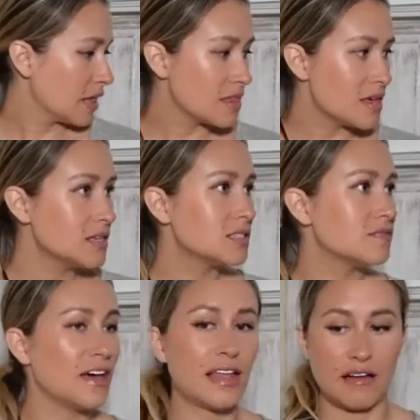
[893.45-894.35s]
This
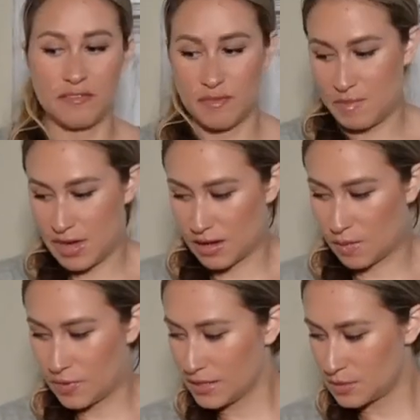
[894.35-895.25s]
fell out of my
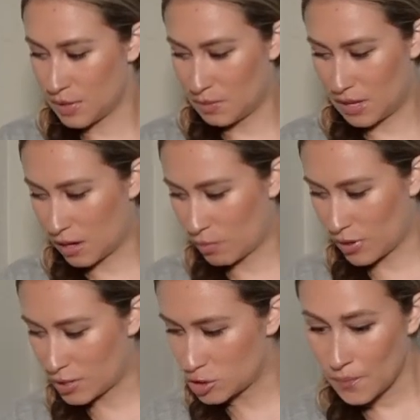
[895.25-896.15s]
makeup. That's my makeup
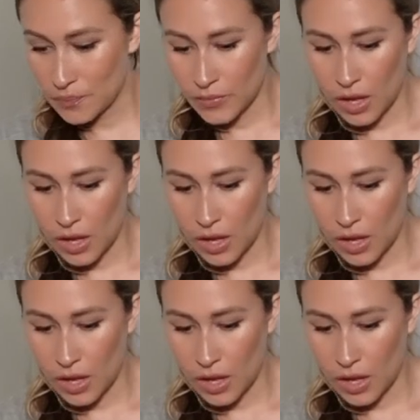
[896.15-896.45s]
brush.